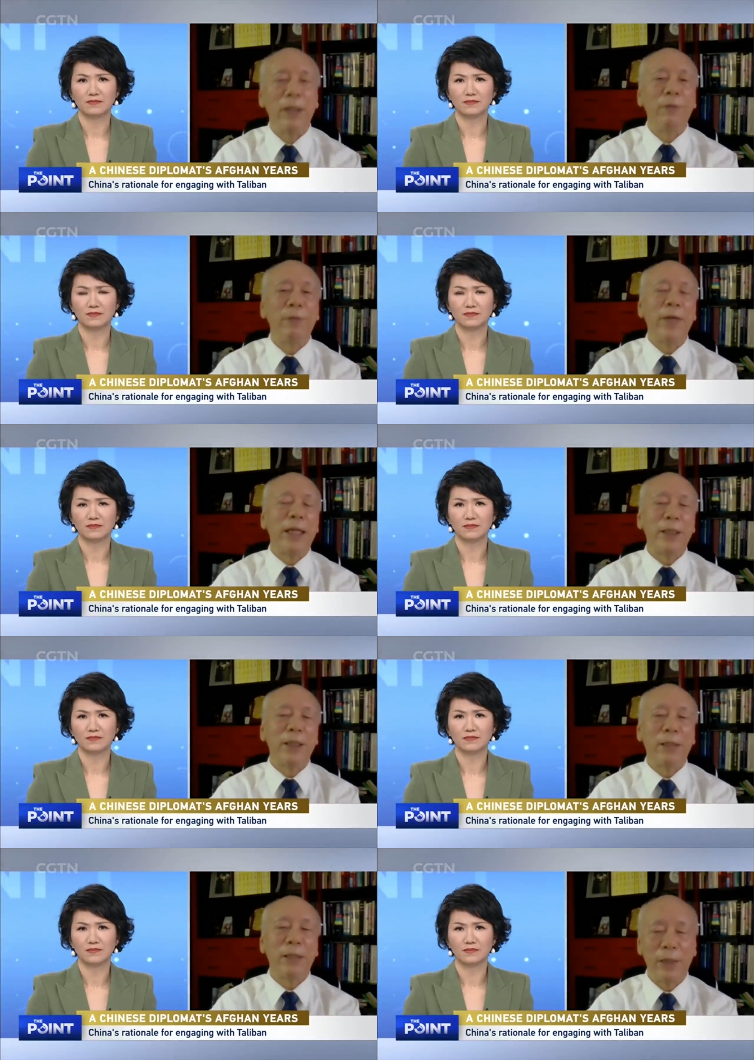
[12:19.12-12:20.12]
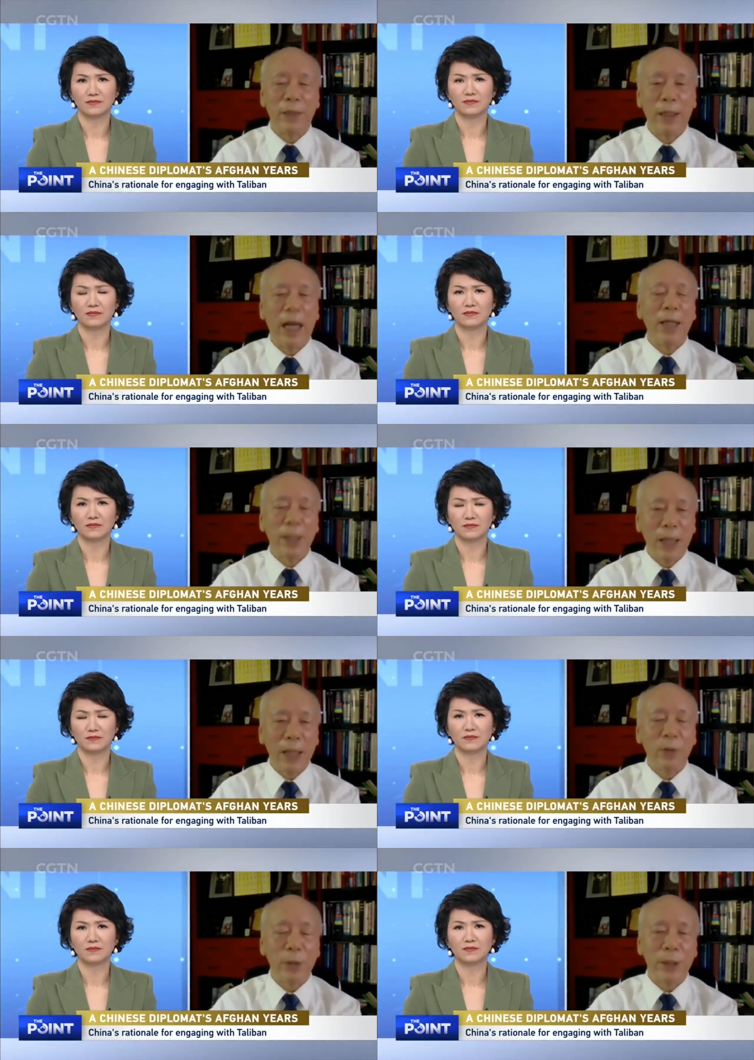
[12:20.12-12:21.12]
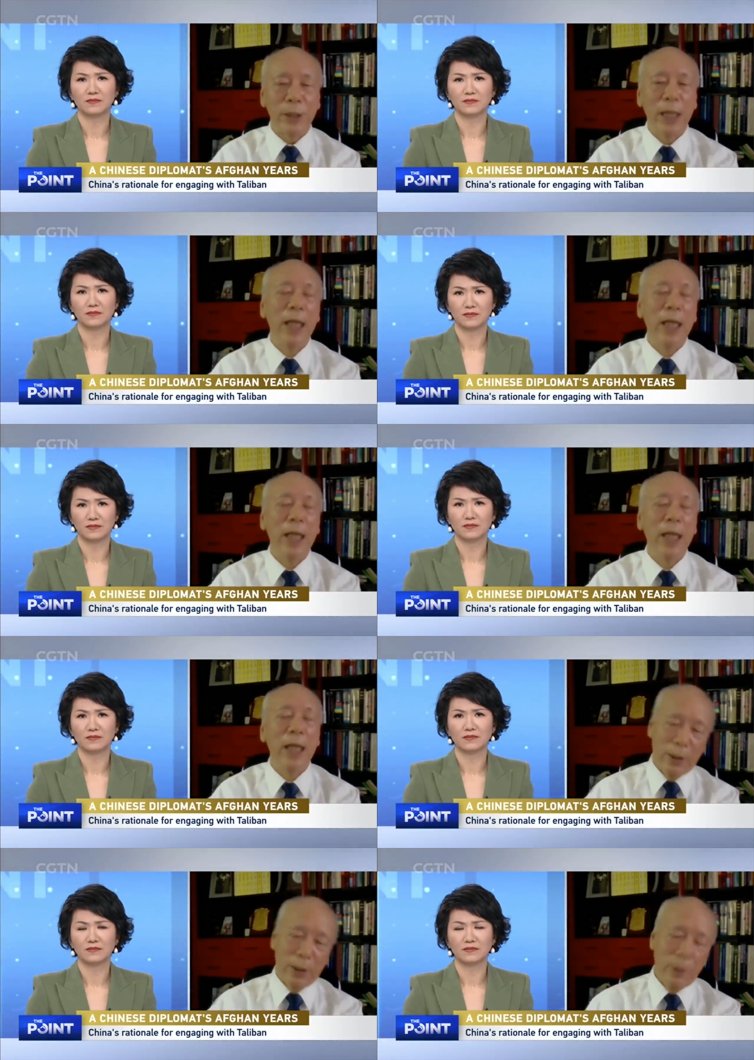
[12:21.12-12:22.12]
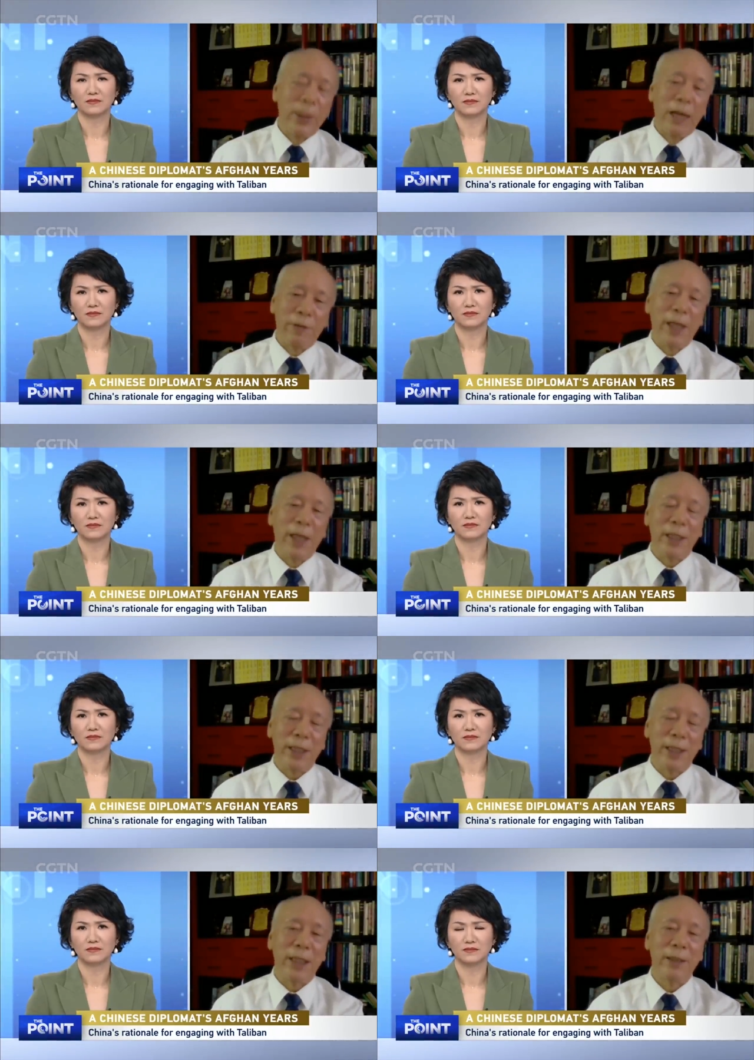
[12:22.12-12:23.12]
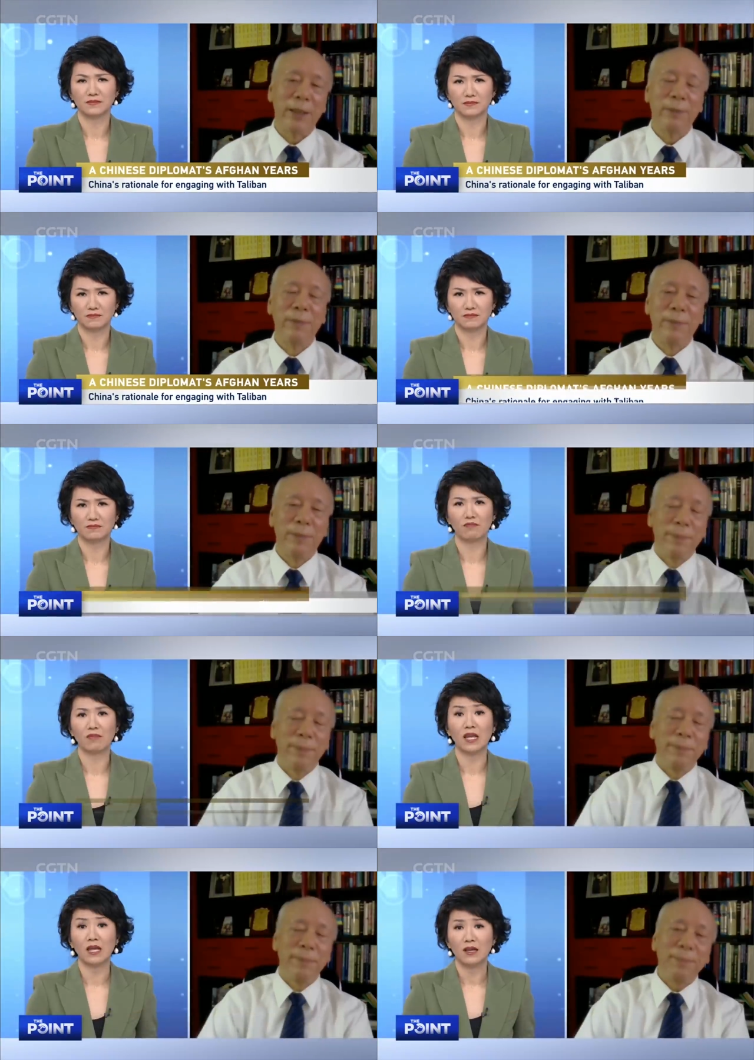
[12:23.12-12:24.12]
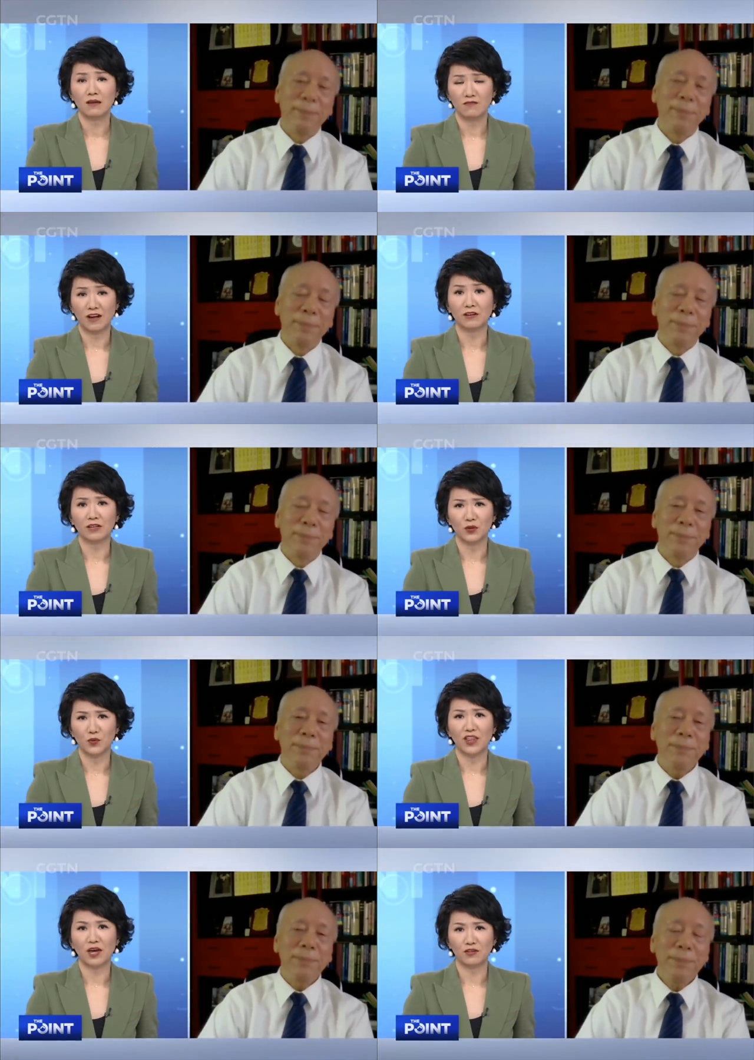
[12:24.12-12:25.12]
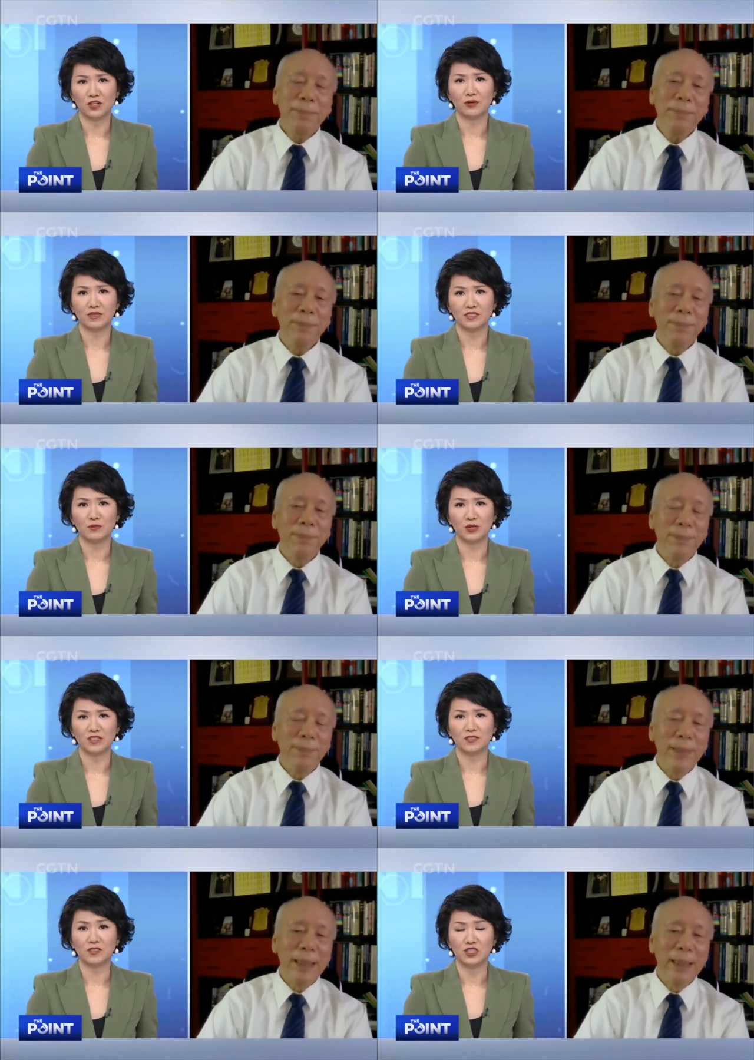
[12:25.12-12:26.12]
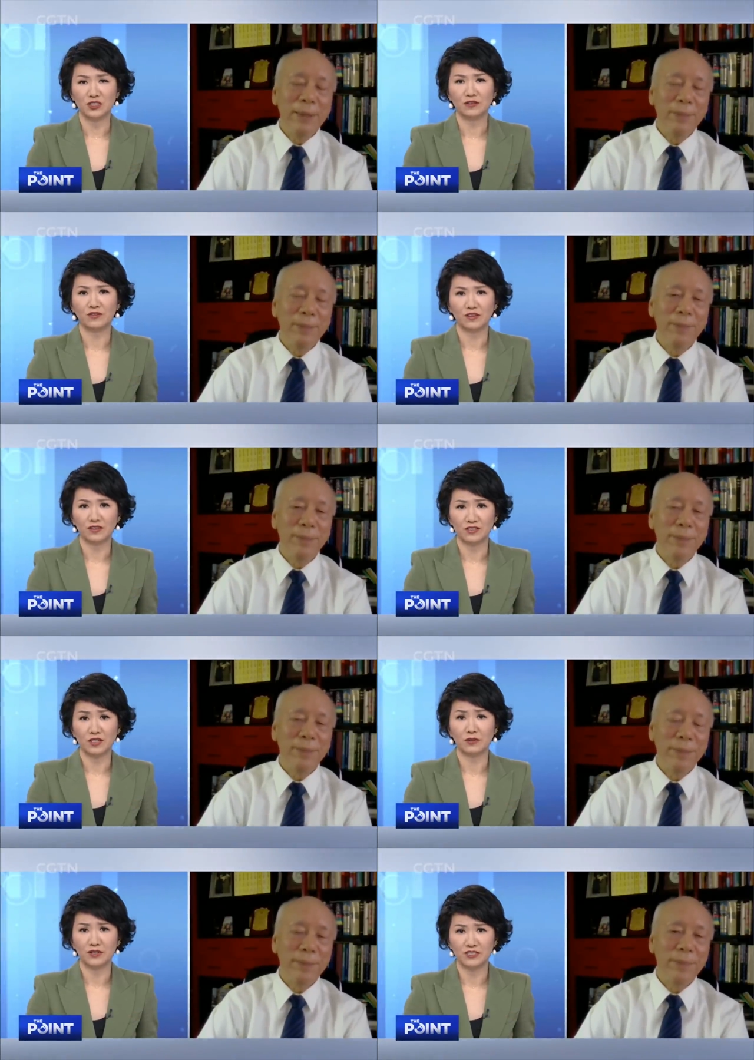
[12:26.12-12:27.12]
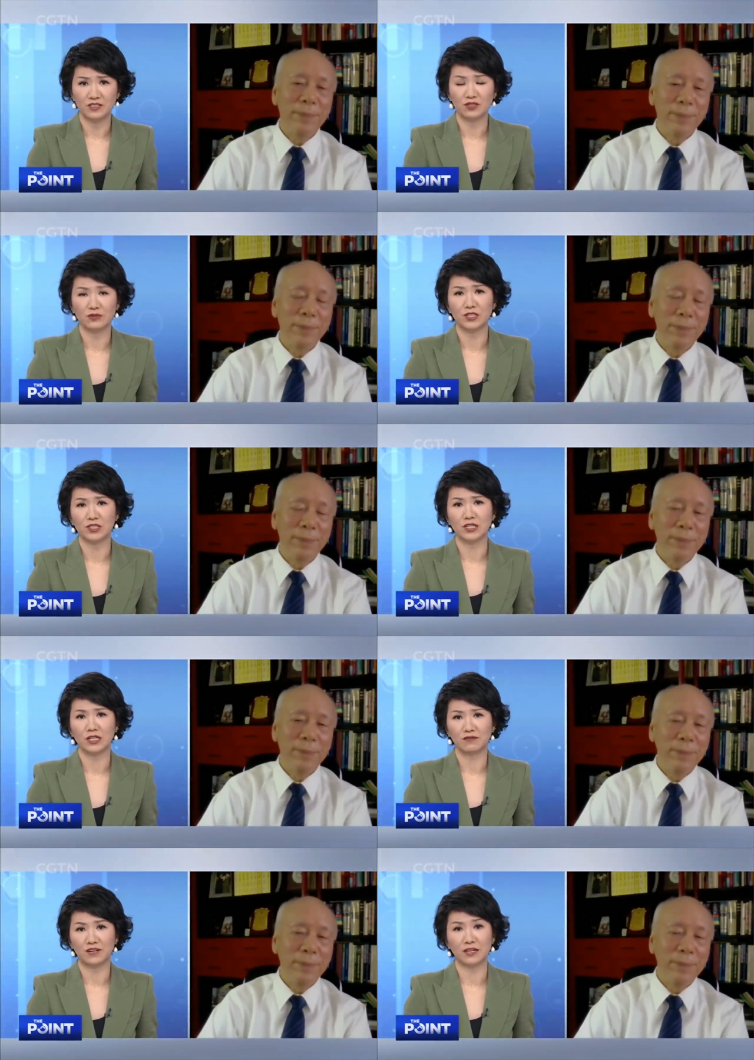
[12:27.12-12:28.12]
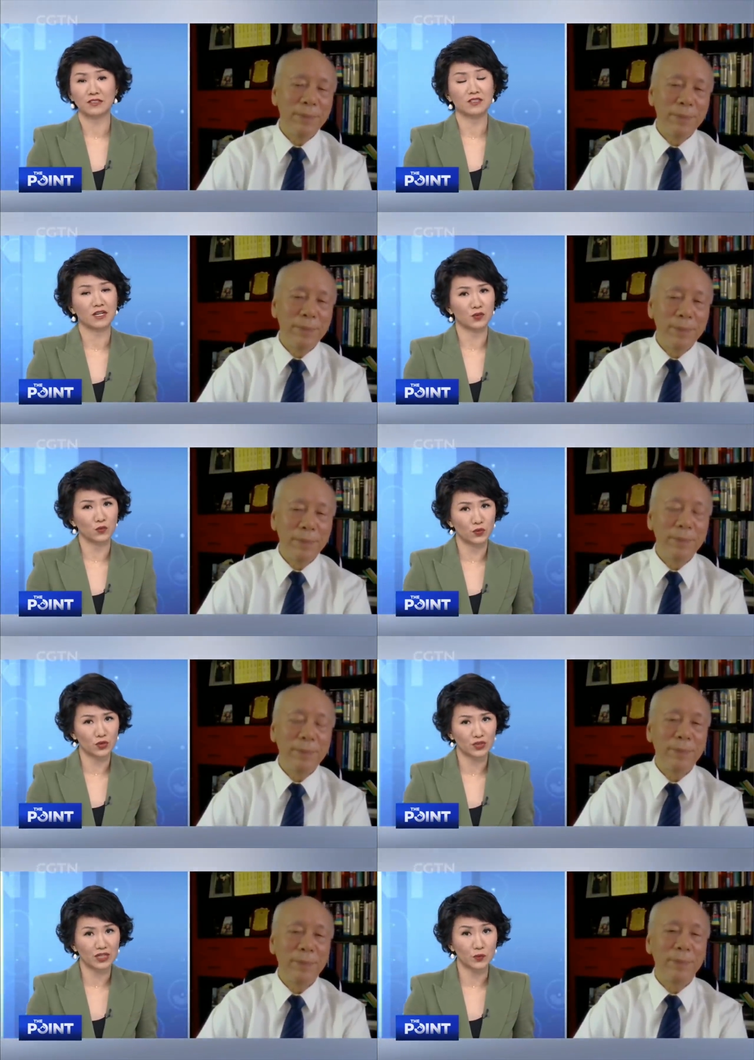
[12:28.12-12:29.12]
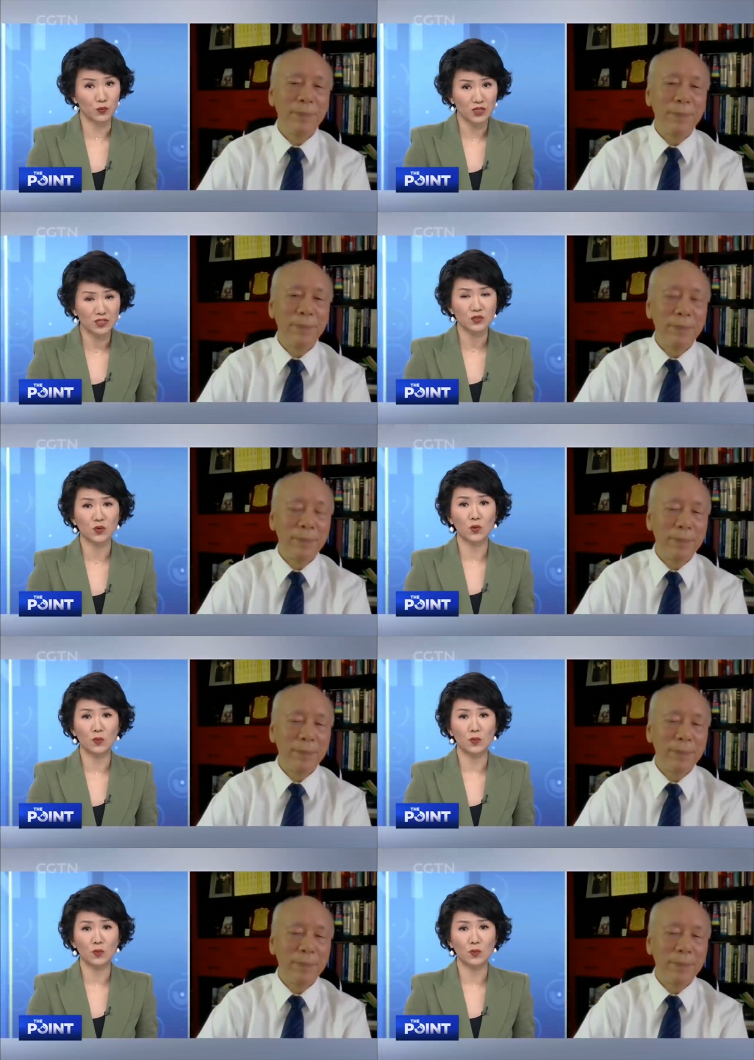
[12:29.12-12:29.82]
Speaker 1: affairs of uh, other countries, uh, including Afghanistan.
Speaker 2: Finally, without the US's presence, do you think the security situation in Afghanistan will get worse or